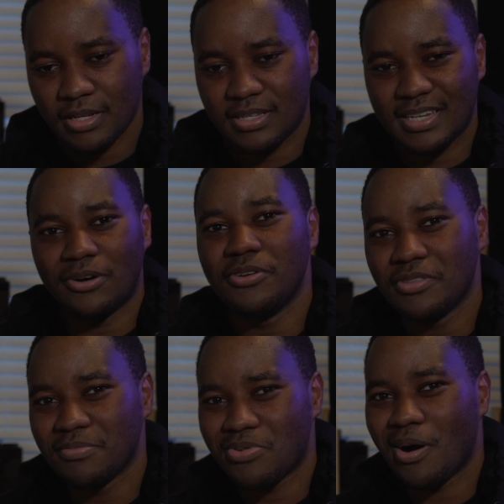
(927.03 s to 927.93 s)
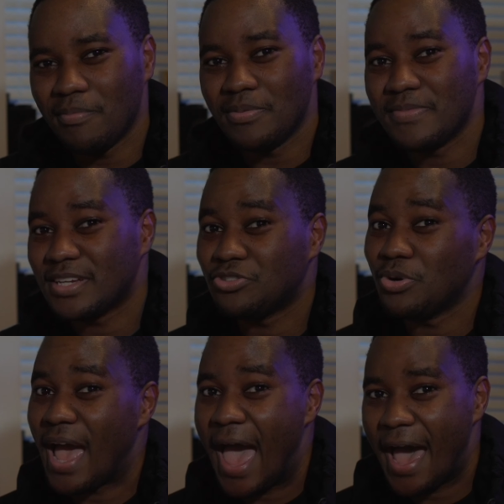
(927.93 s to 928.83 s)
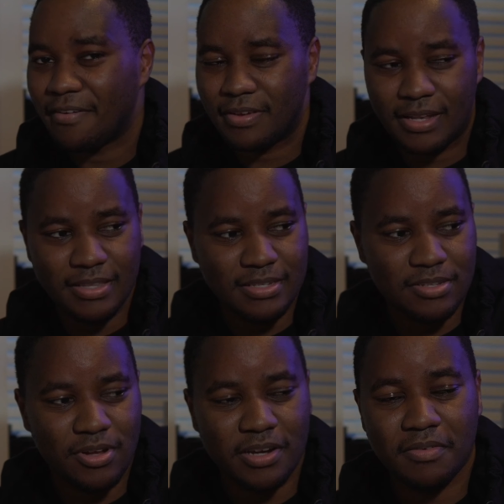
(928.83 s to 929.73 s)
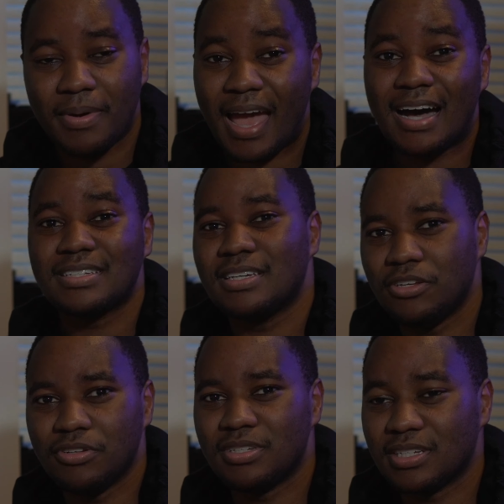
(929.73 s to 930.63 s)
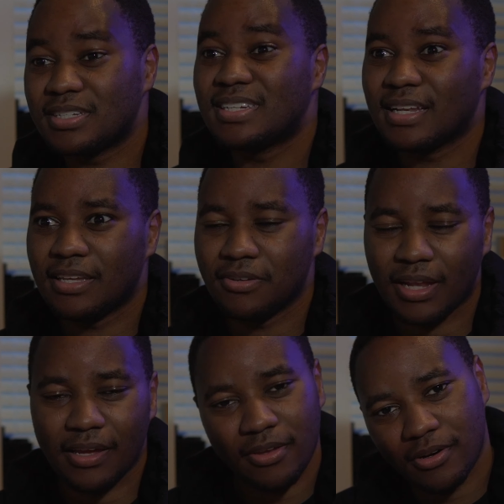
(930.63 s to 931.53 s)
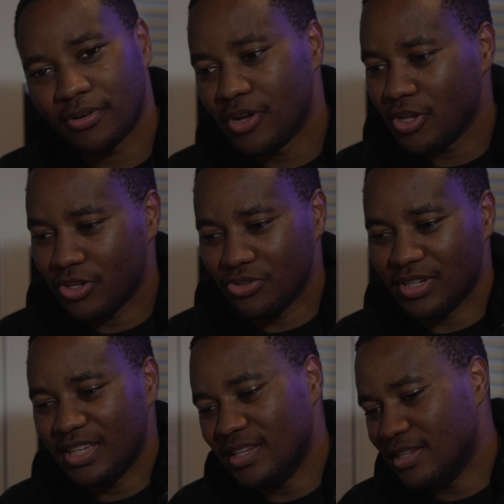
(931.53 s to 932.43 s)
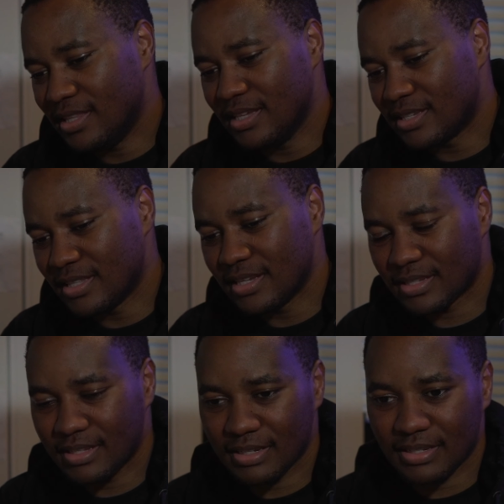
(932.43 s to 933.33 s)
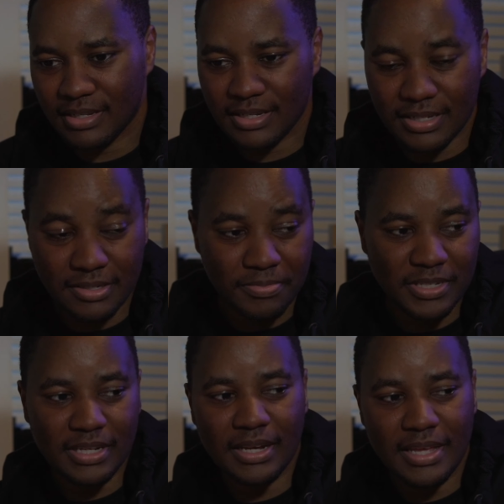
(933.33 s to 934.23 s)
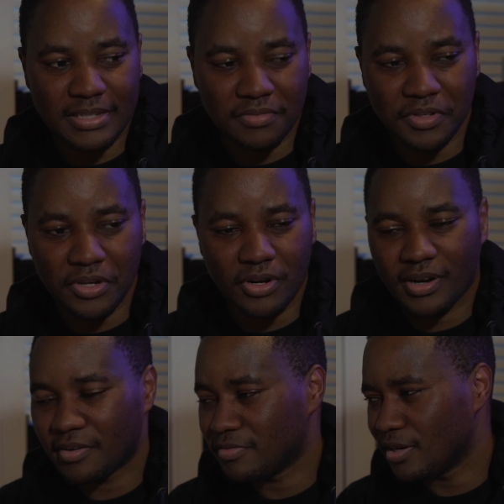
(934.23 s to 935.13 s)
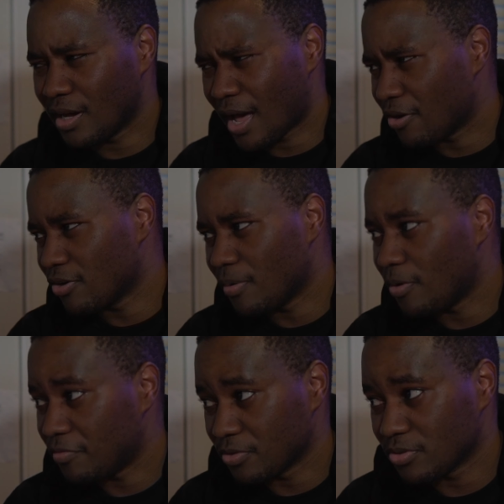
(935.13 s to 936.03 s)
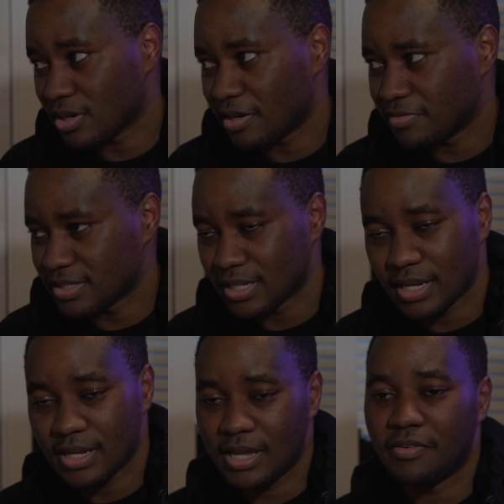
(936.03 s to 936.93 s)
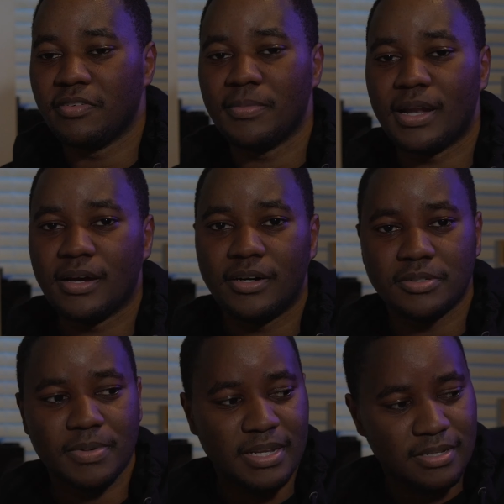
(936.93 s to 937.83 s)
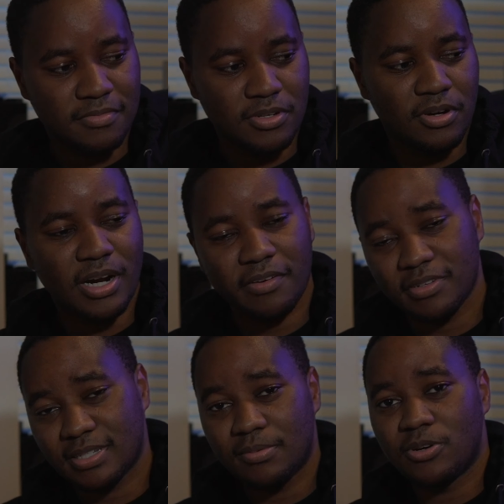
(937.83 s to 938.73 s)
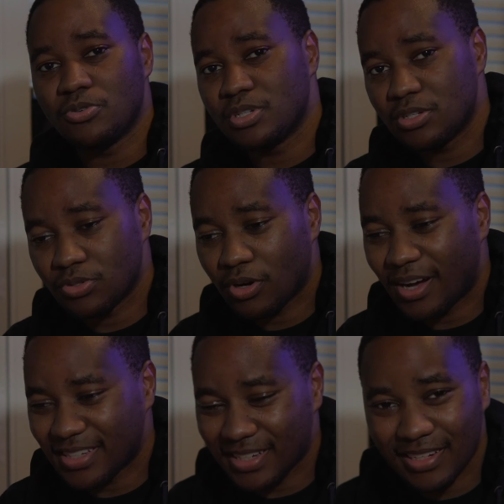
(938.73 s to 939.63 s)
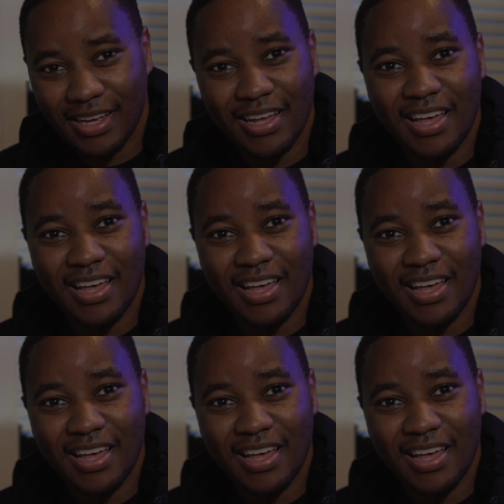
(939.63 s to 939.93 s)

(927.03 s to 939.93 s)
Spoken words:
tell you the problem that you have, and this is not even by asking you, it's just telling you like, yo, you need this, especially as a videographer. I don't know about photographers and everybody else, but as a videographer, someone who's into content,